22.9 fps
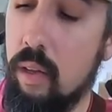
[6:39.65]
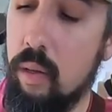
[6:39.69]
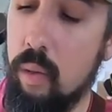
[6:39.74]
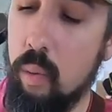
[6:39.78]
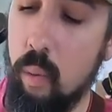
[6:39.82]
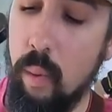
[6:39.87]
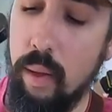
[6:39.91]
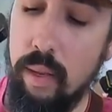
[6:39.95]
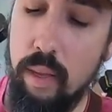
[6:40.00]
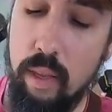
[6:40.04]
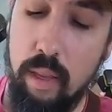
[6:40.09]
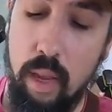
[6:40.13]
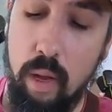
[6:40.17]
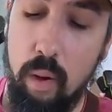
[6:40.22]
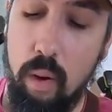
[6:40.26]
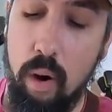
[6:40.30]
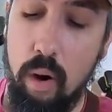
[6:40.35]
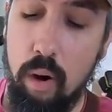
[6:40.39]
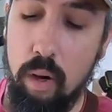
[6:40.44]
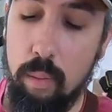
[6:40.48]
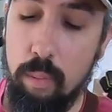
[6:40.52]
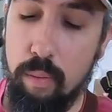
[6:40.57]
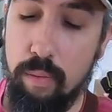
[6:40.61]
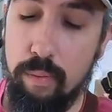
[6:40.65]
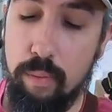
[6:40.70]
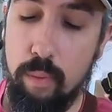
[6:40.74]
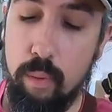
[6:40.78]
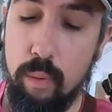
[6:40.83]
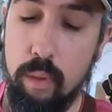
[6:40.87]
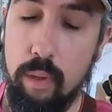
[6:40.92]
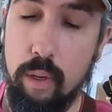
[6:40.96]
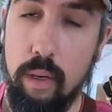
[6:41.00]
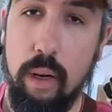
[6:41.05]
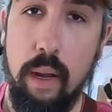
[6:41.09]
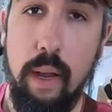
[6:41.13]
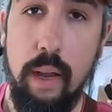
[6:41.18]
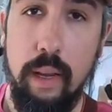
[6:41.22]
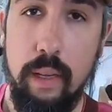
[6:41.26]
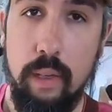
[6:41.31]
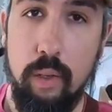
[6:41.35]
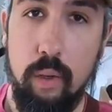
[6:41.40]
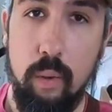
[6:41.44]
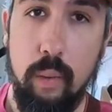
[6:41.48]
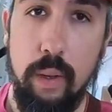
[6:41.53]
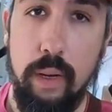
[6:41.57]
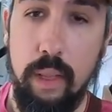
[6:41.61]
the way that they are before
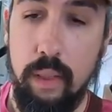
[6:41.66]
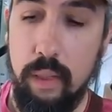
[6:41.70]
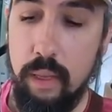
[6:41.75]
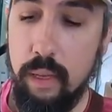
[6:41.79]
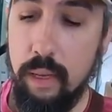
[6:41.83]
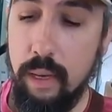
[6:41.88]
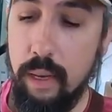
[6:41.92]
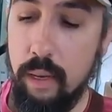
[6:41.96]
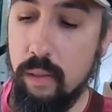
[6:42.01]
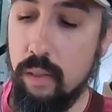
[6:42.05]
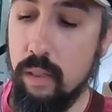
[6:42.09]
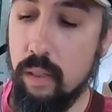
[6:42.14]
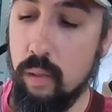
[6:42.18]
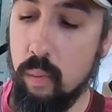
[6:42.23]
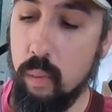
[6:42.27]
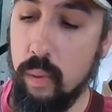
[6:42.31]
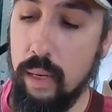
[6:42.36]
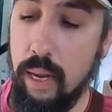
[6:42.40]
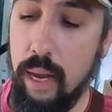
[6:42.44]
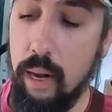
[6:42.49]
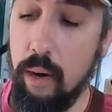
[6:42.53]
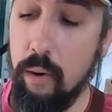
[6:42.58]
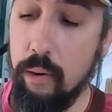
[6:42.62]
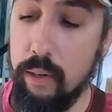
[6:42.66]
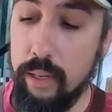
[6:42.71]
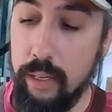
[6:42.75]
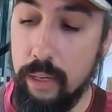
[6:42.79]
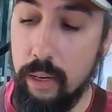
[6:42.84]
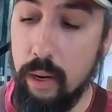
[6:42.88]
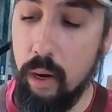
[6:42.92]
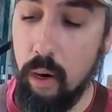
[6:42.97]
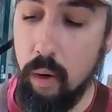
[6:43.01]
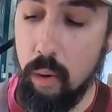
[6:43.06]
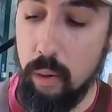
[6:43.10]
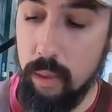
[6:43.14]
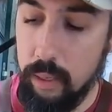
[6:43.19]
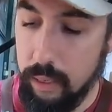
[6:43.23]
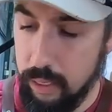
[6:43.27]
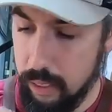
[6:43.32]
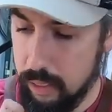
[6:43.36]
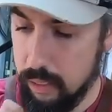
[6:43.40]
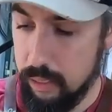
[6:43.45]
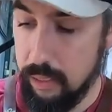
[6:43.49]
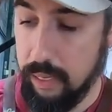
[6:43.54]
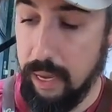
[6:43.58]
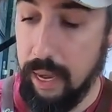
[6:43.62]
I do anything else is what I already know
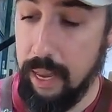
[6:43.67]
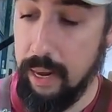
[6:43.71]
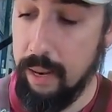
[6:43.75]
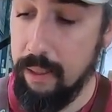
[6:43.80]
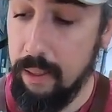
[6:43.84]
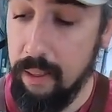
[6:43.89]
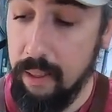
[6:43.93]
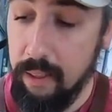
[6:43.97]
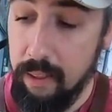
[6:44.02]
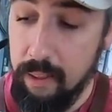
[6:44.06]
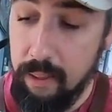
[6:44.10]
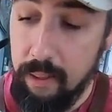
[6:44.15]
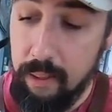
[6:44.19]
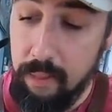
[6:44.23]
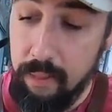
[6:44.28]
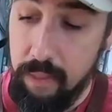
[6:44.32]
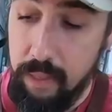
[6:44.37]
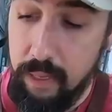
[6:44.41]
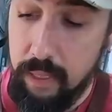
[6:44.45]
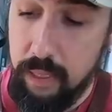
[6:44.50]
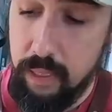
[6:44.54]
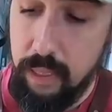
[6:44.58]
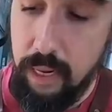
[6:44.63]
is that this